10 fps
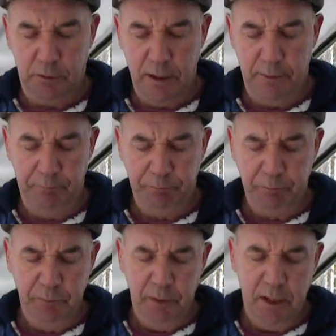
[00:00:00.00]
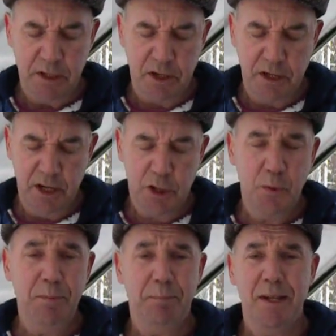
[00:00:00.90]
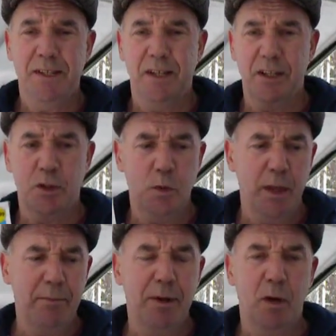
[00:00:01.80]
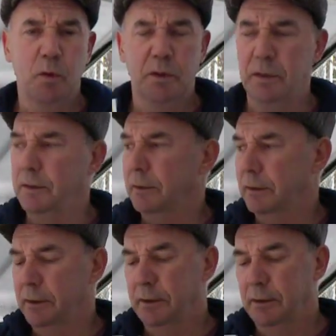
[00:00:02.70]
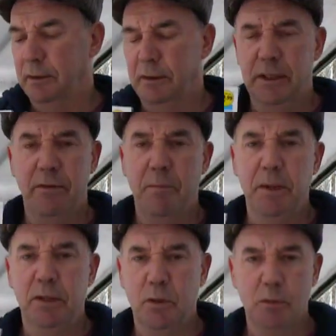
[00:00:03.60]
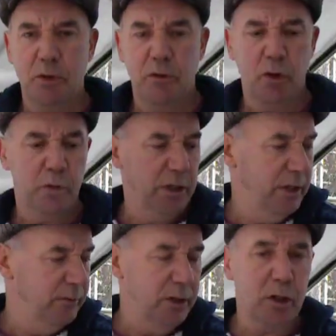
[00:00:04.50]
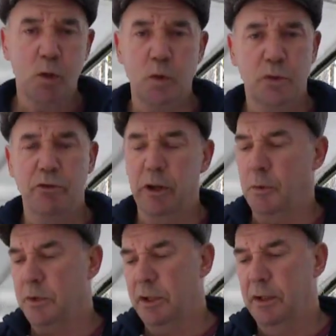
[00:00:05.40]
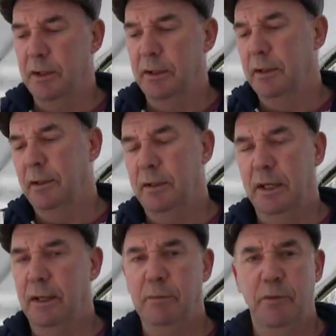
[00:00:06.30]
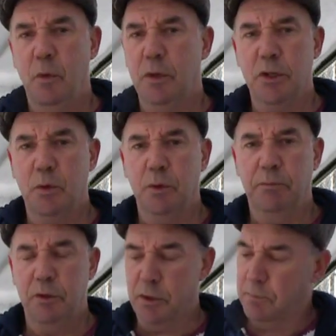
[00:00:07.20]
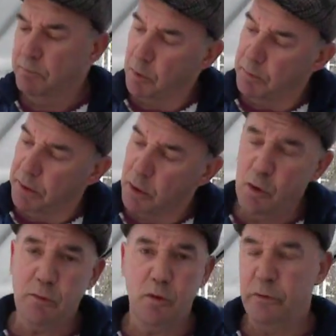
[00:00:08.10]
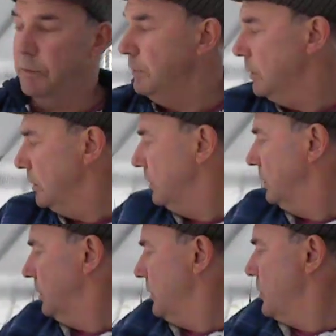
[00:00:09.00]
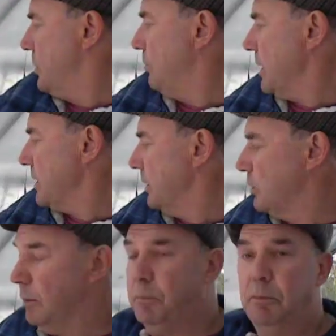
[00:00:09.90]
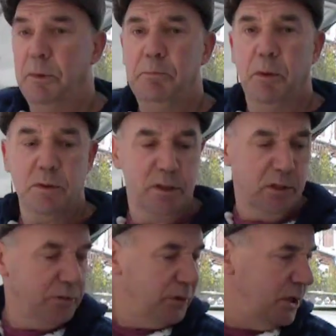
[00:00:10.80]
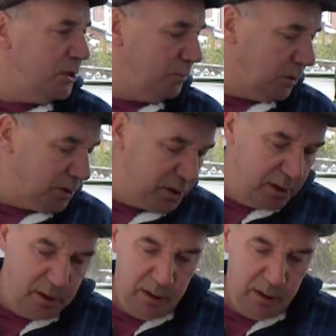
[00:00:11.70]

But as I say, sweet peas, you can sow them now. Never be too much of a hurry, even in a cold greenhouse. If you want to sow them, just put a bit of cover over them. Use a plastic top, put them in pots, little 3-inch pots.